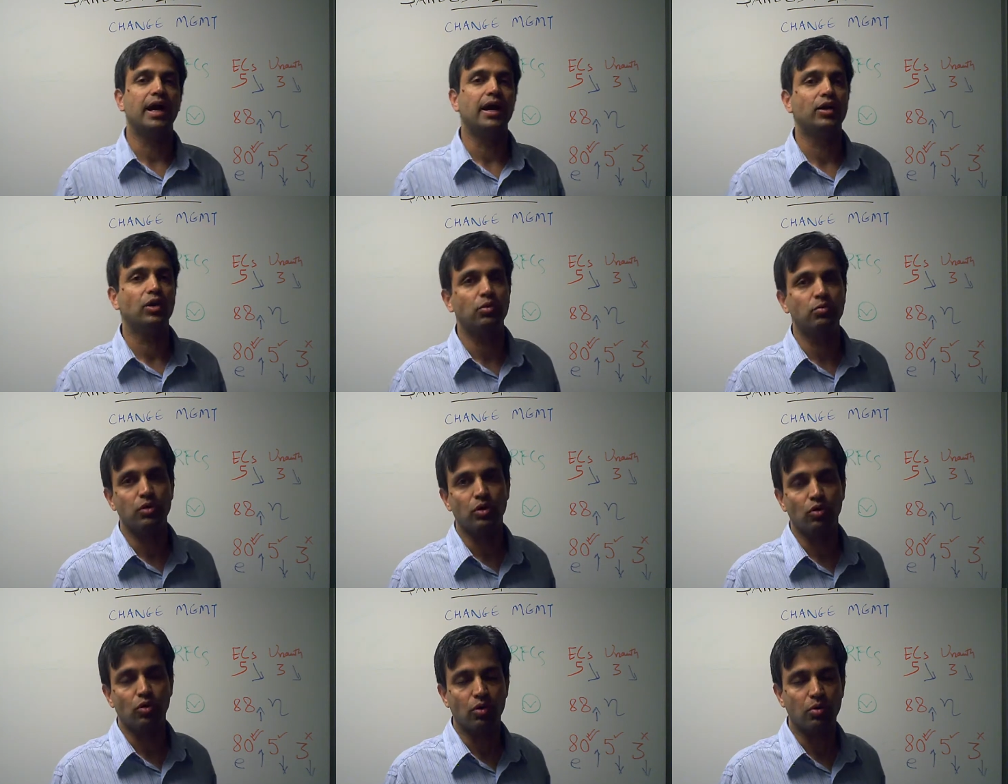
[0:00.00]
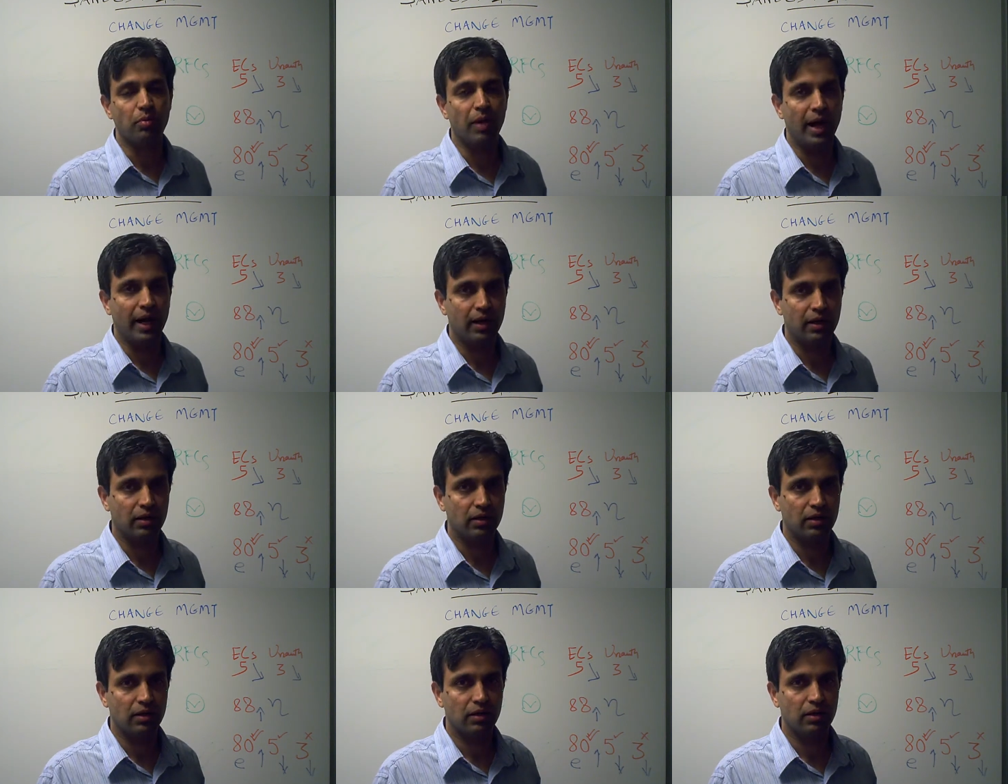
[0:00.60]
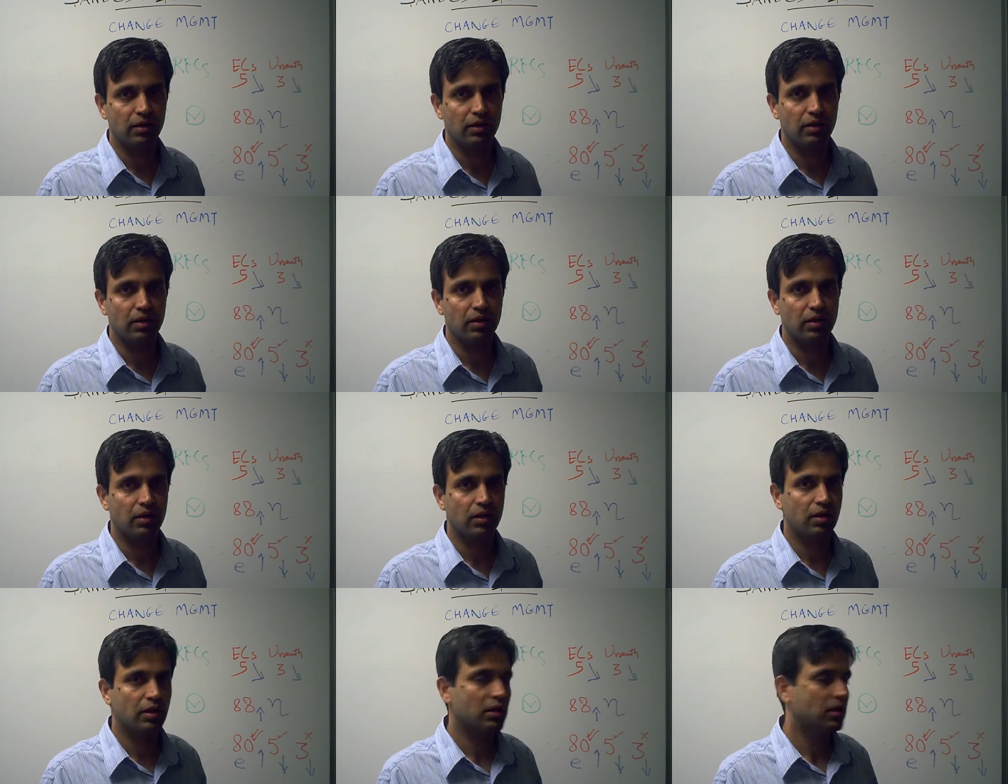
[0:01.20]
had to be rolled back
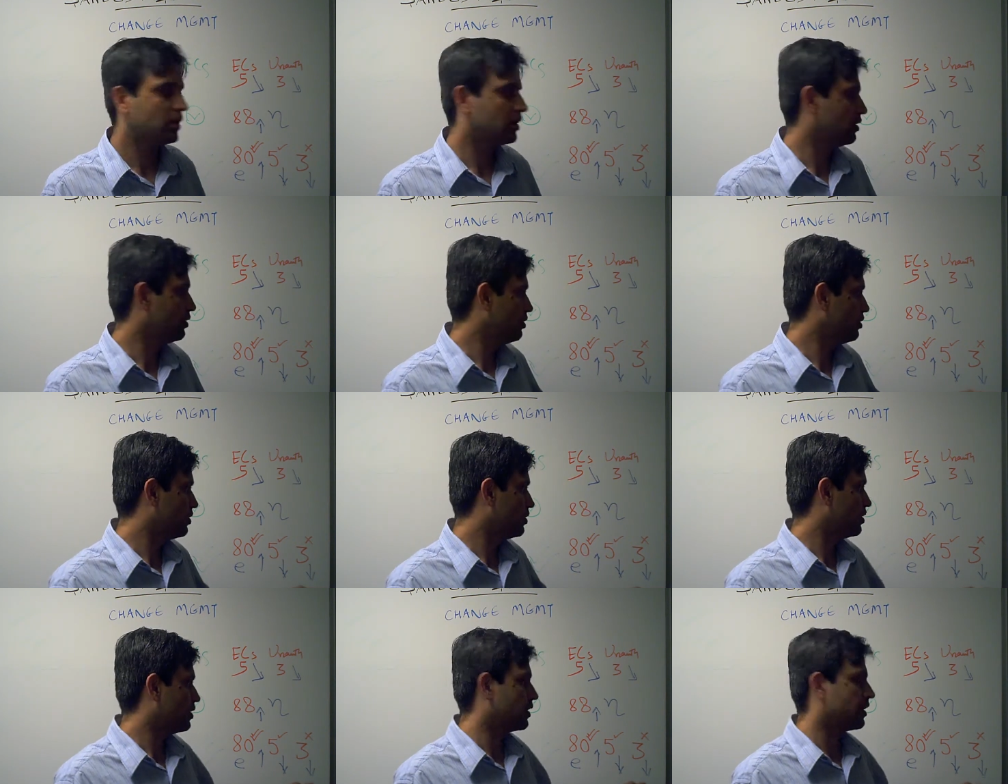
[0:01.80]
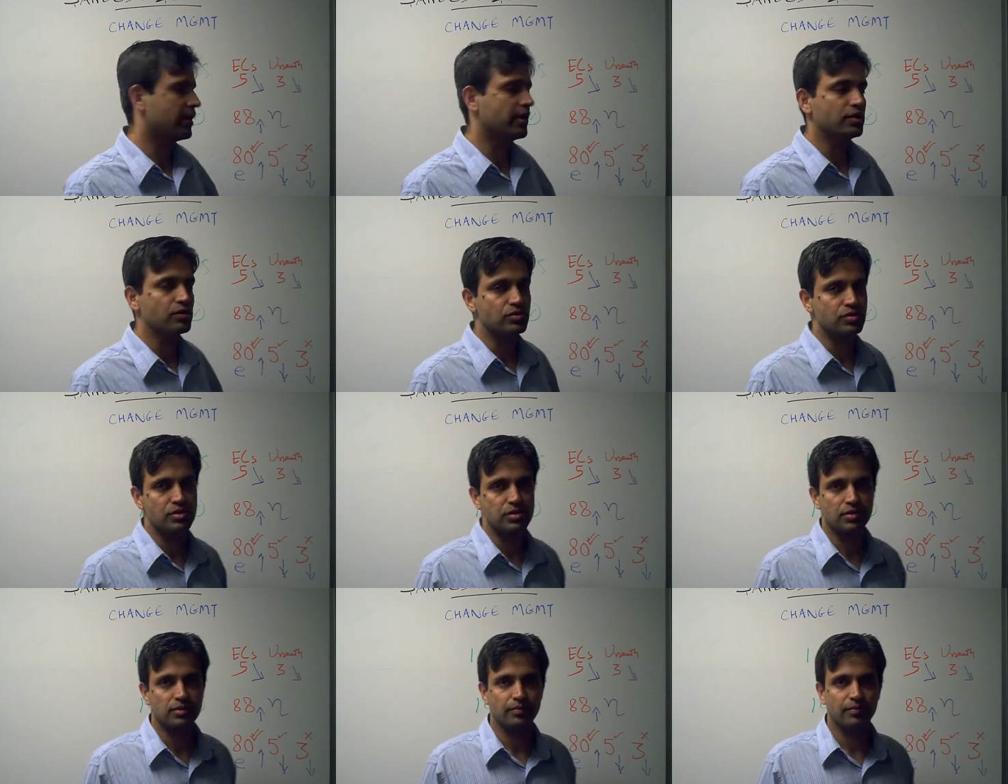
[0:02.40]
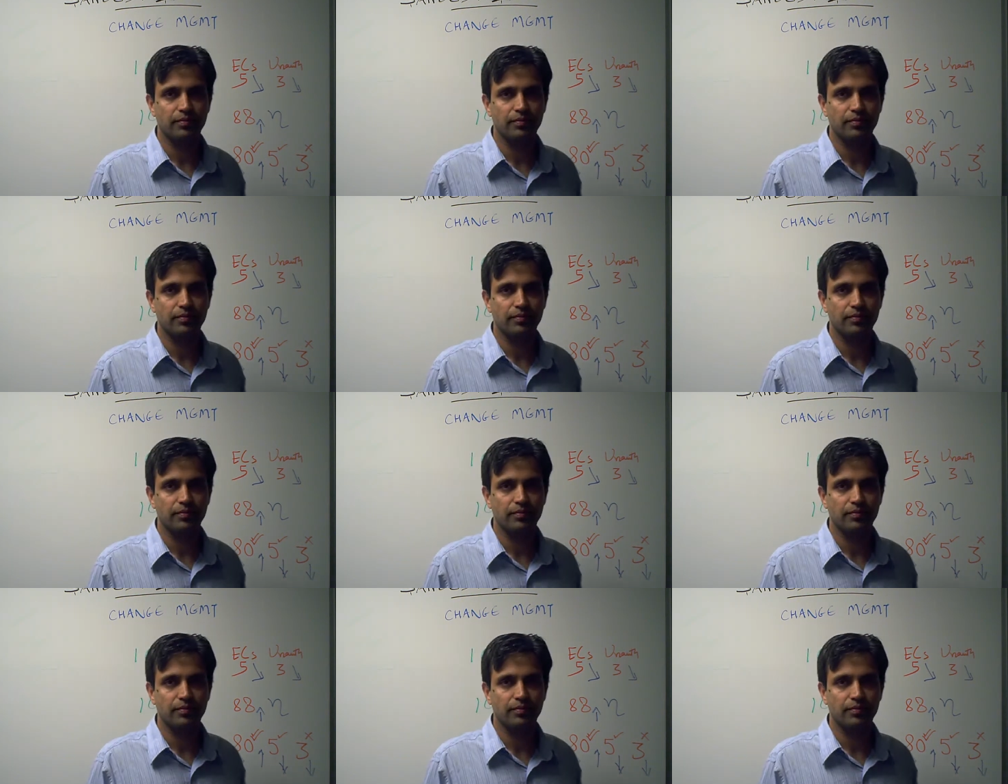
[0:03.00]
to reduce.